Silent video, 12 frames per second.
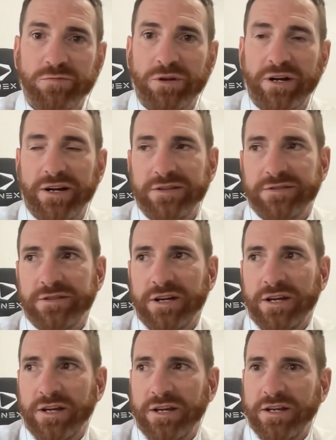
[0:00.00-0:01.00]
players,
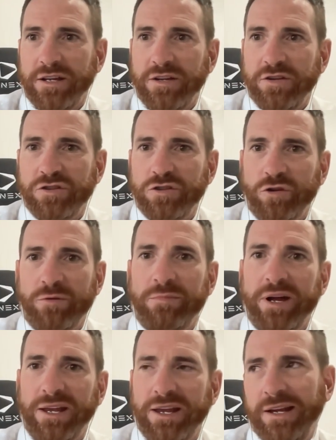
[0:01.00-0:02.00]
you're sort of
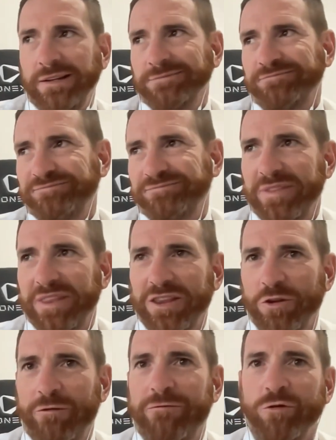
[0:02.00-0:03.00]
making
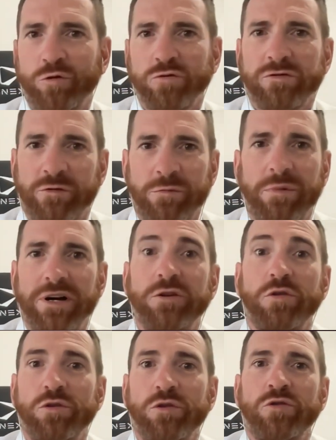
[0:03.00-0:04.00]
not fools of them, but
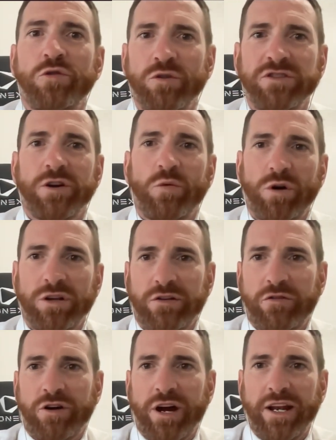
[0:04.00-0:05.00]
you, you're doing so well
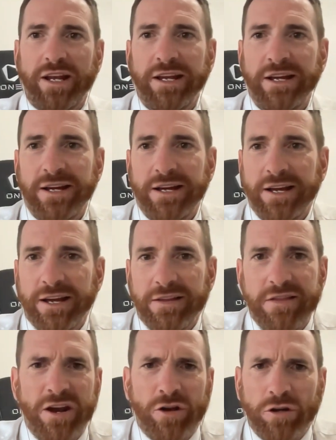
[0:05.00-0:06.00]
in training.
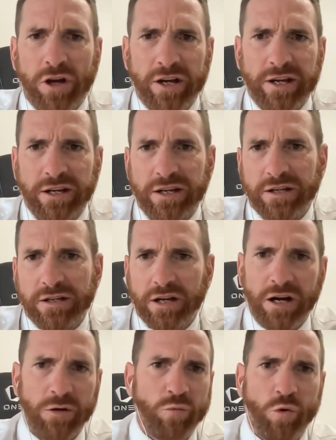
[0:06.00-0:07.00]
They're not liking it.
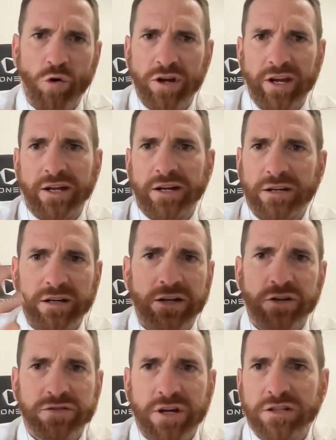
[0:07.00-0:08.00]
Like I'd walk in, and
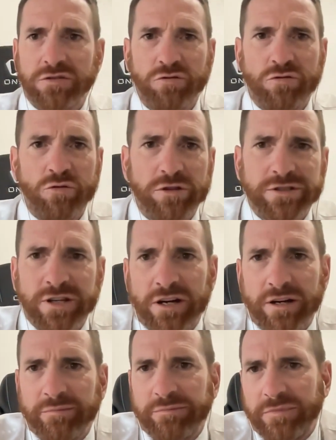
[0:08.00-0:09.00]
because I talk all the
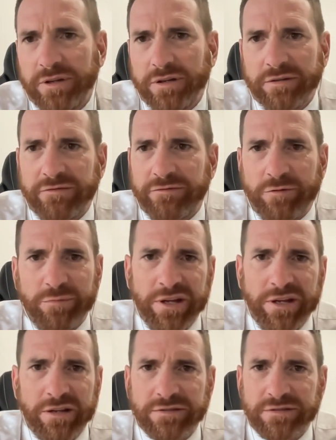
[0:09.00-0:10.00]
time, you know, for
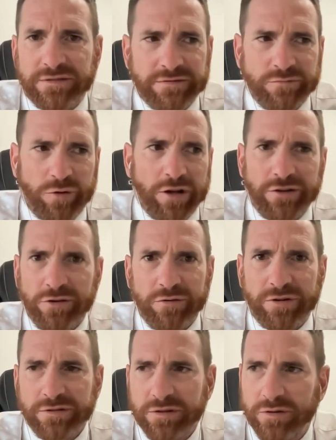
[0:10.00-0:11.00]
me it's what I
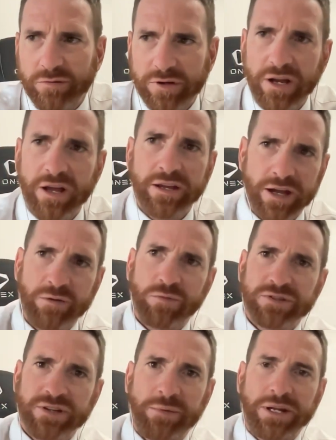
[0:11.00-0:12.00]
do. I do. You know, how you going?
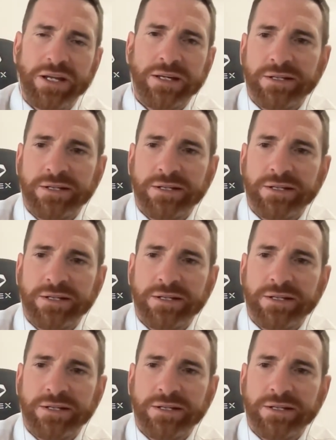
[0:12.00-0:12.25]
What's happening?